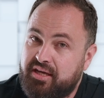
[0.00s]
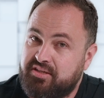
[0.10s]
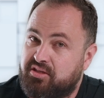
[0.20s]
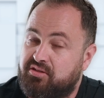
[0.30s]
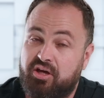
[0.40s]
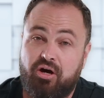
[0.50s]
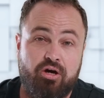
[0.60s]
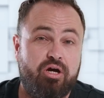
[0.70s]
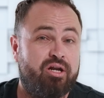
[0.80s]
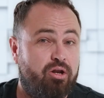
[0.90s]
is that there
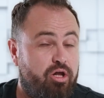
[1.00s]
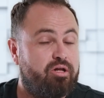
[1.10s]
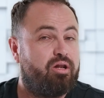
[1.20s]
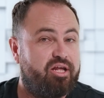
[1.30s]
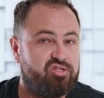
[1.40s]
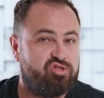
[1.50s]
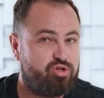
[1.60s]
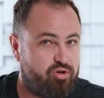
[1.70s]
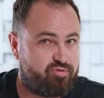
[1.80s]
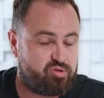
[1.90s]
are a lot less
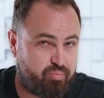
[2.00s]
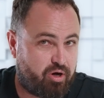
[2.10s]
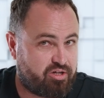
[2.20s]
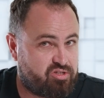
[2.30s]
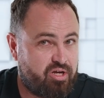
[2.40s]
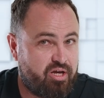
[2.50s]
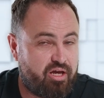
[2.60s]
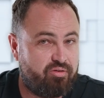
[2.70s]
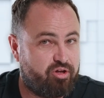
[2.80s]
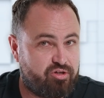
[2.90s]
service parts
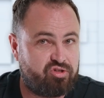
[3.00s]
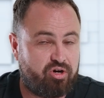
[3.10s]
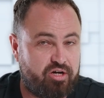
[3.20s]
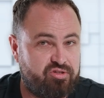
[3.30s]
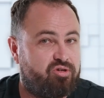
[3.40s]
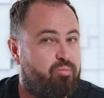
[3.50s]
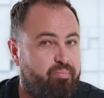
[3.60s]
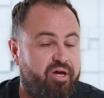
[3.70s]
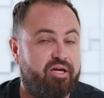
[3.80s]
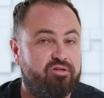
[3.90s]
in those cars
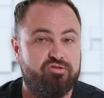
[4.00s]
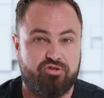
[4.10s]
compared